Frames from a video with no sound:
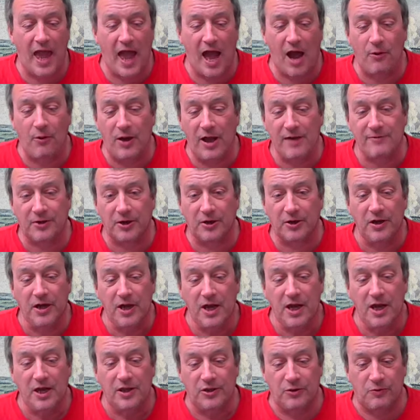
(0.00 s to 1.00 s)

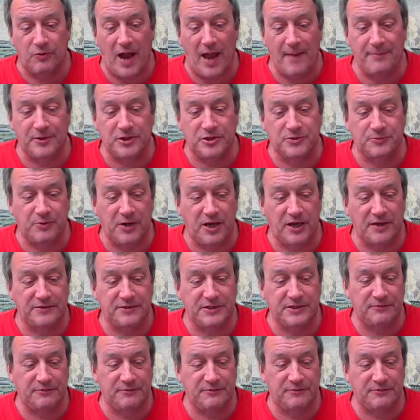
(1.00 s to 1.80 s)
However, the rapid spread